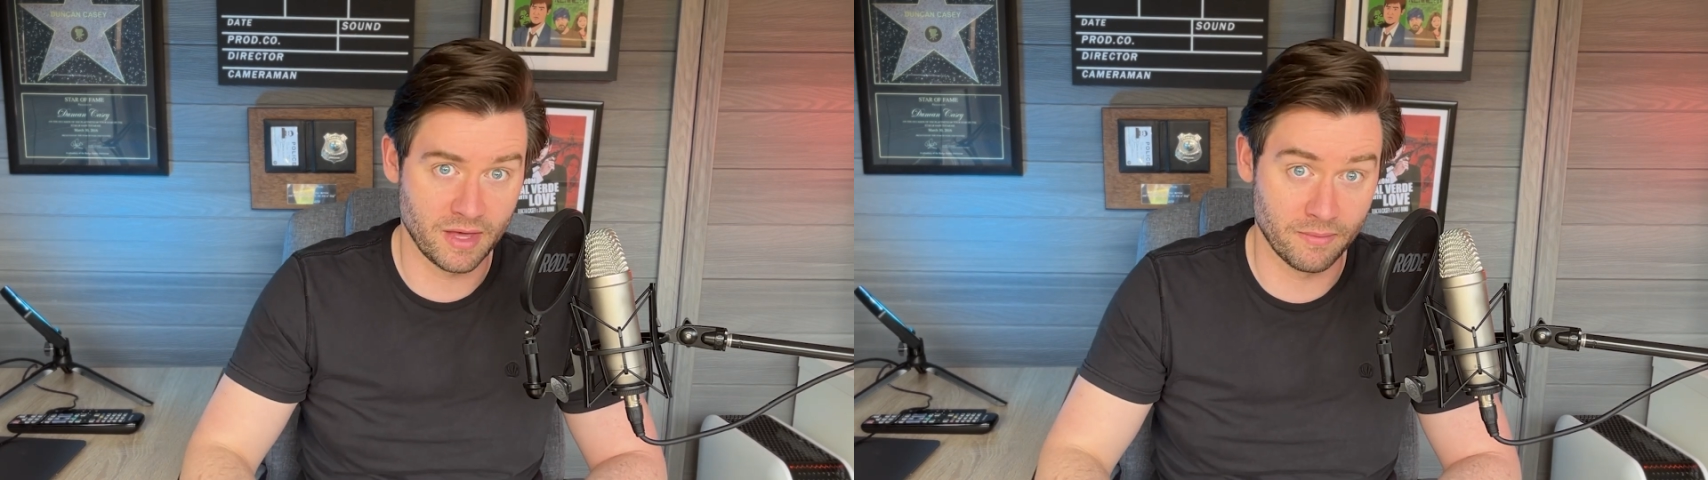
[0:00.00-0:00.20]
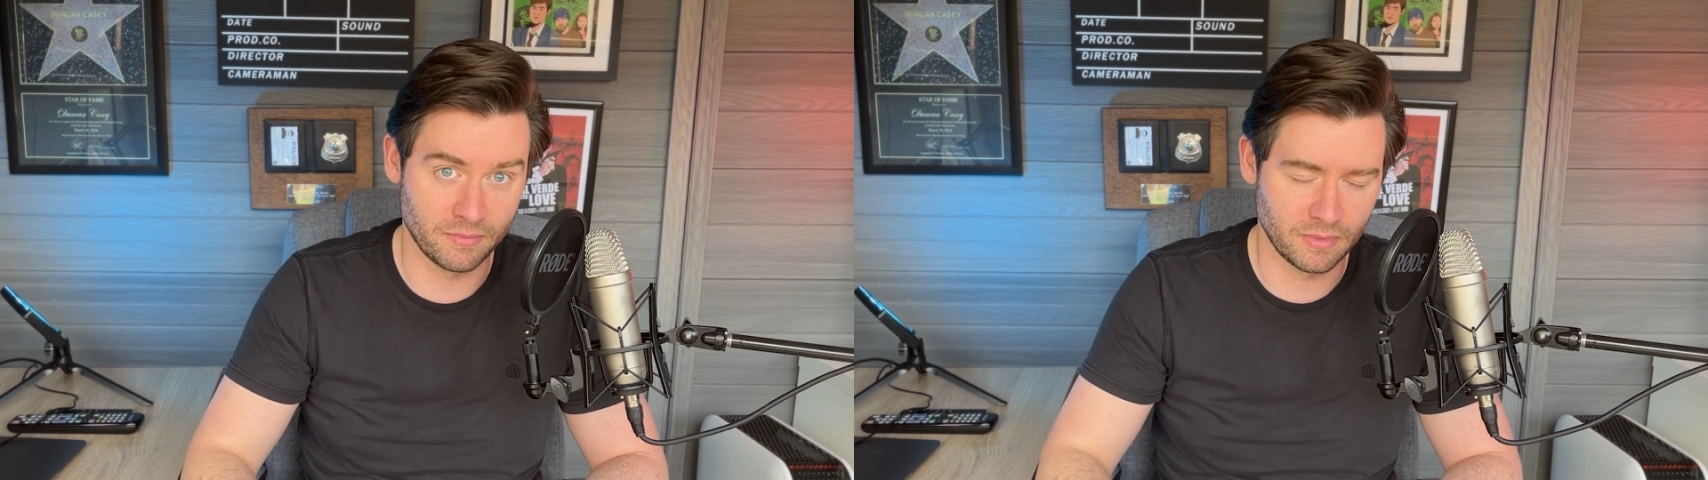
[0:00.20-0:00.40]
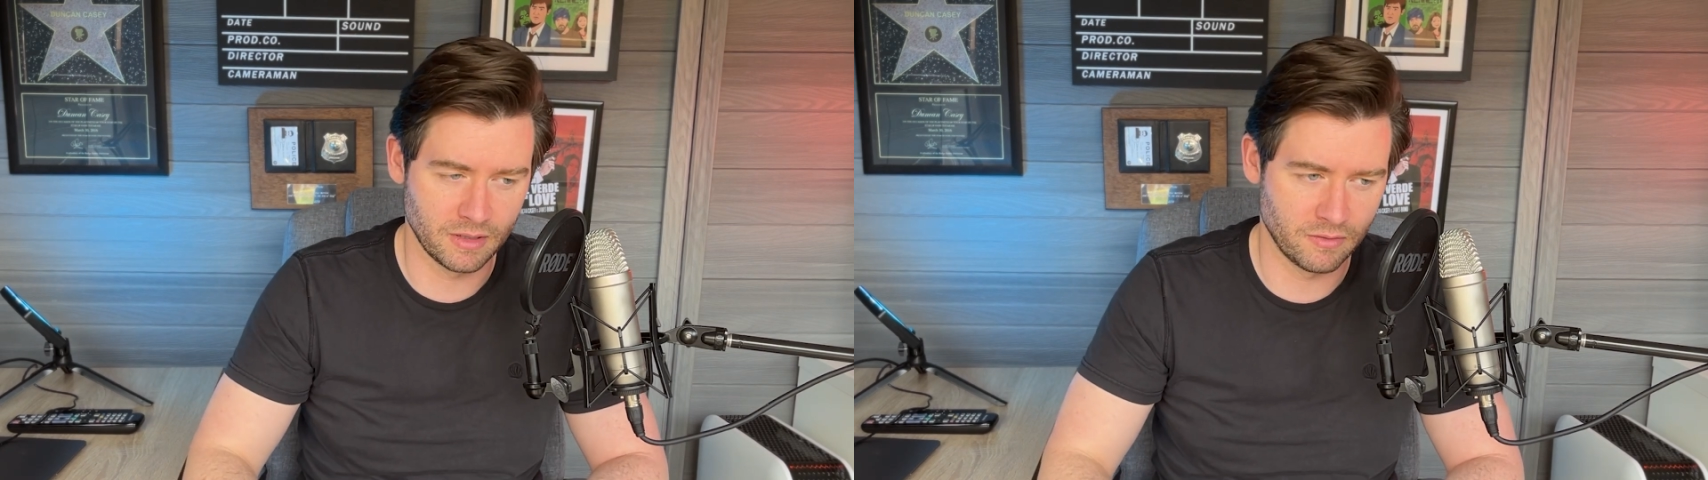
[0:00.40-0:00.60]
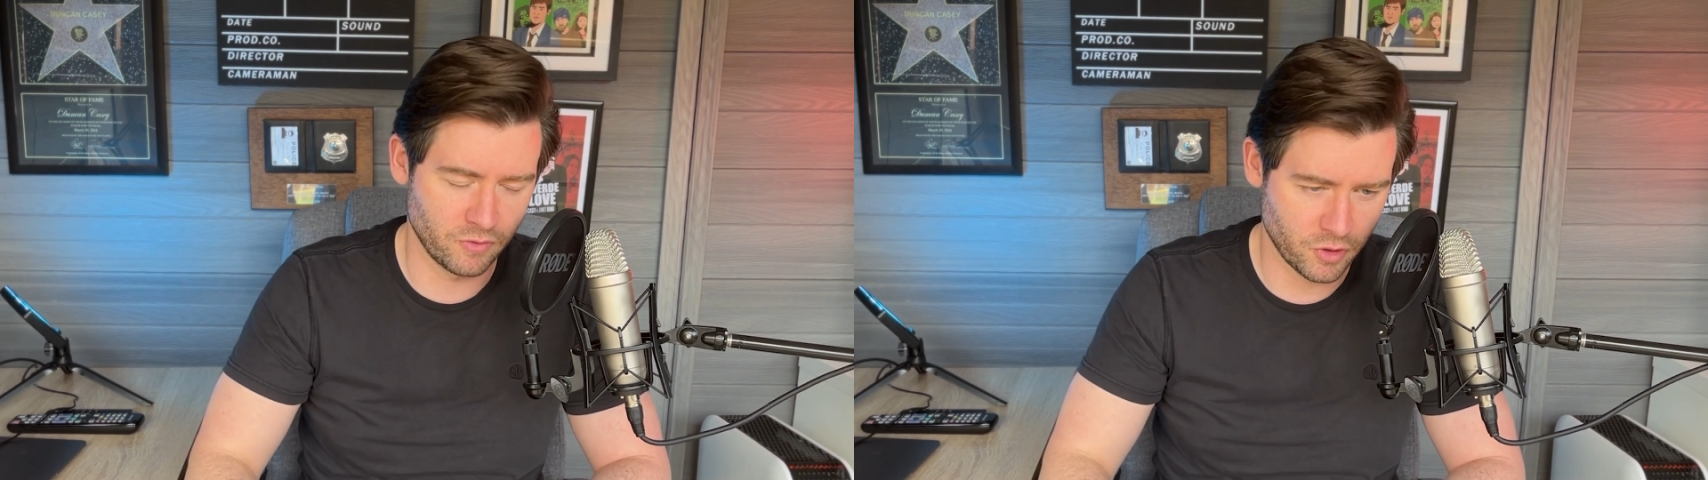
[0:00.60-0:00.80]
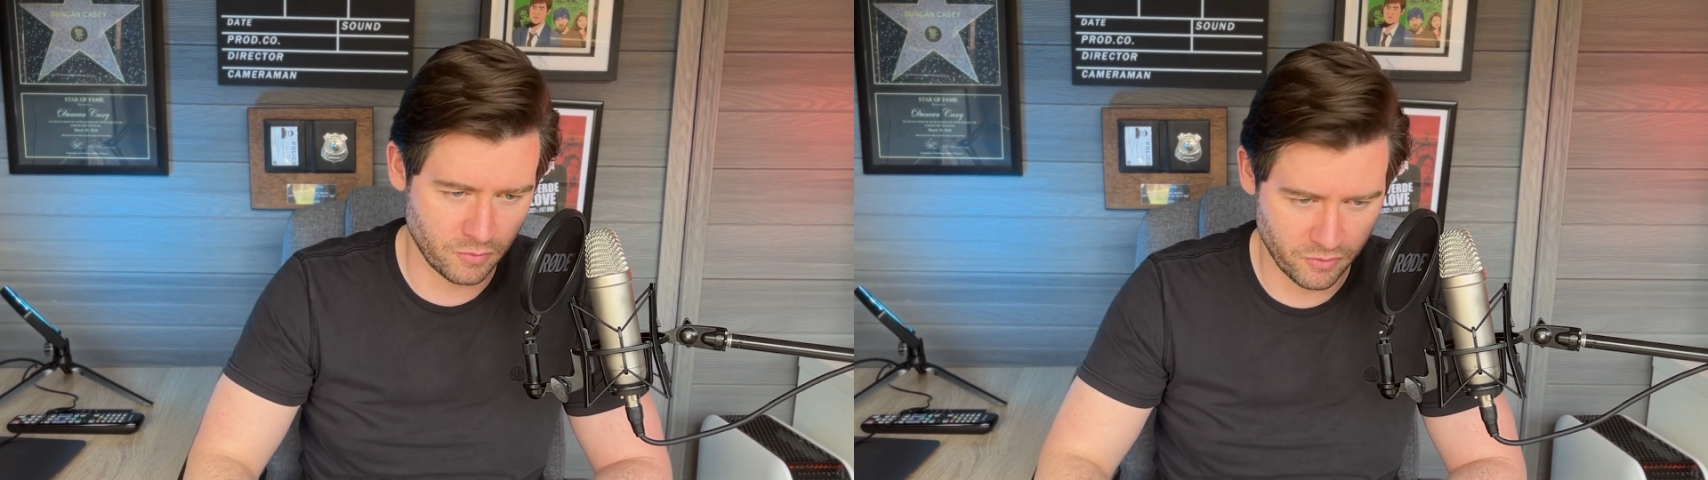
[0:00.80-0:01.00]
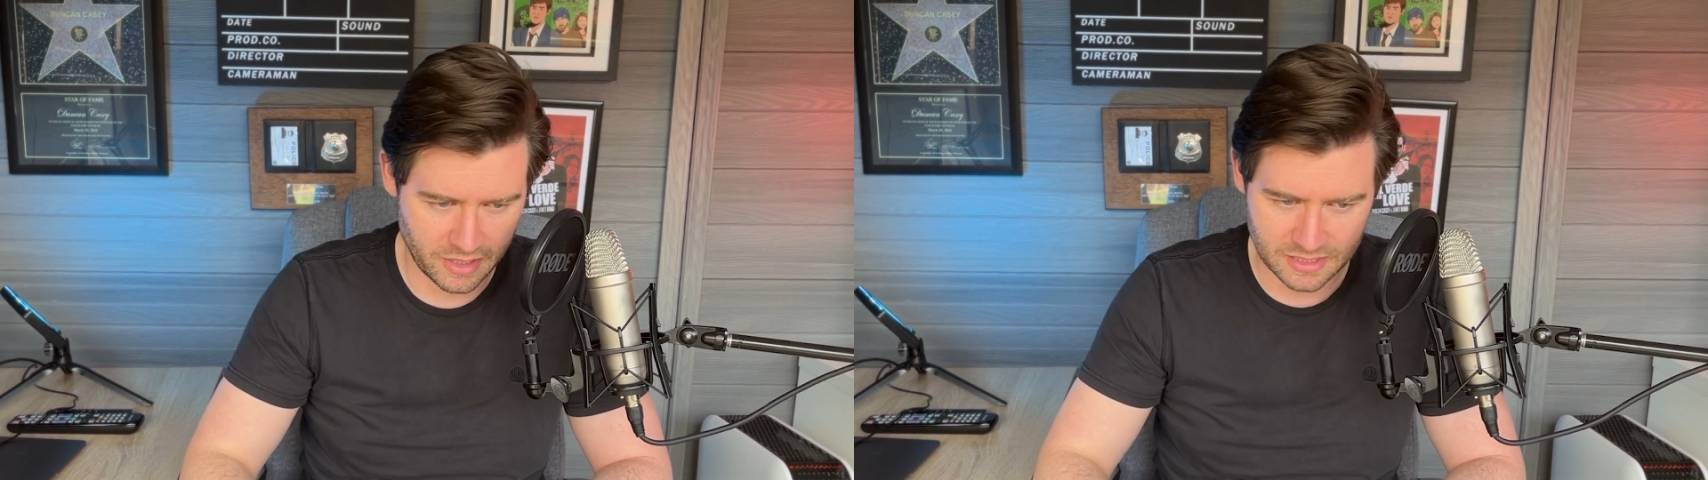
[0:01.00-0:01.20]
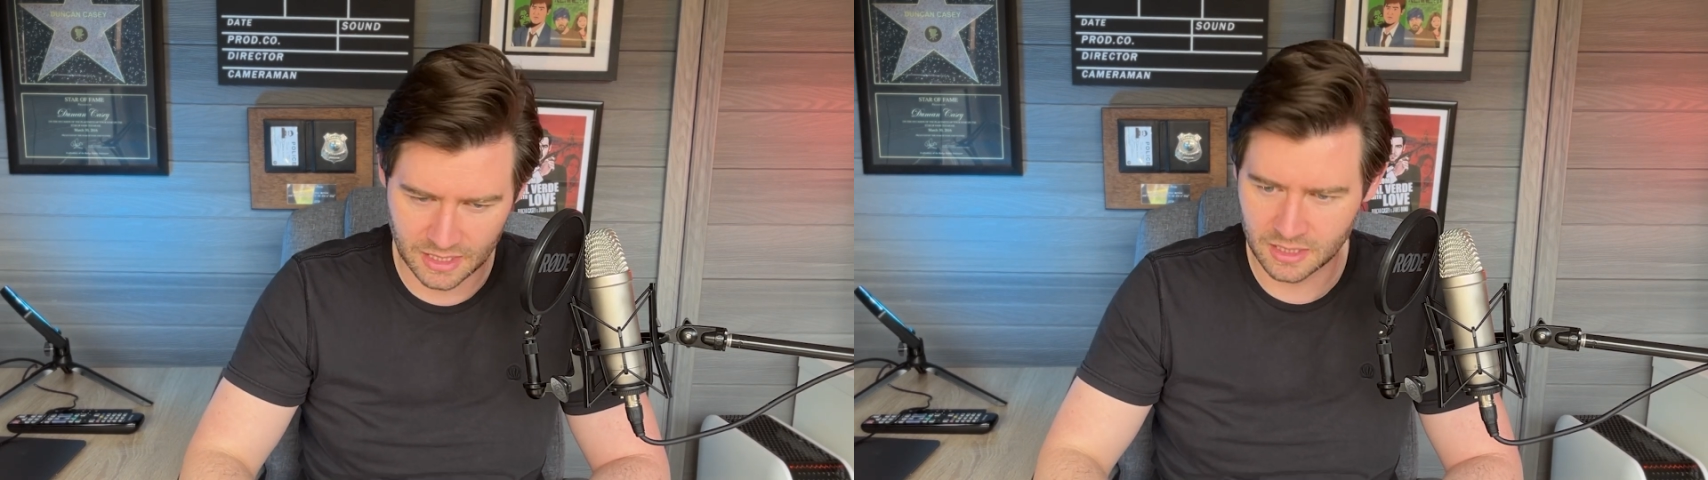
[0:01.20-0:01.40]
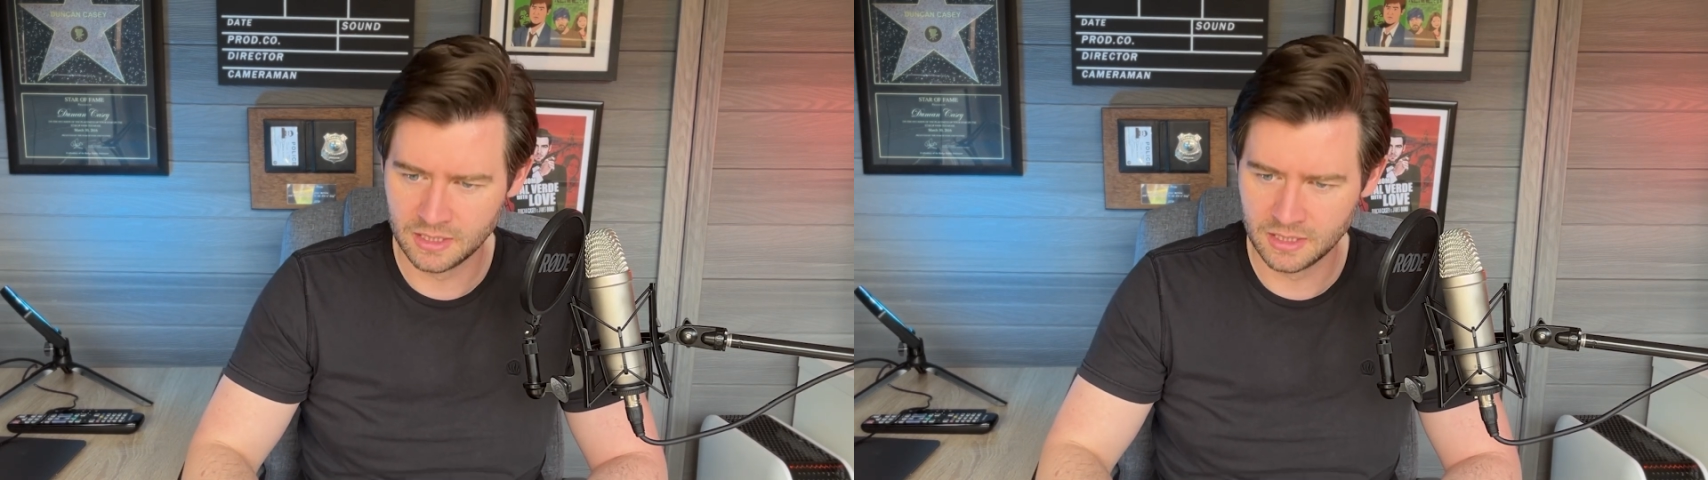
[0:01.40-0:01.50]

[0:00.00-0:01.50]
them recuperating.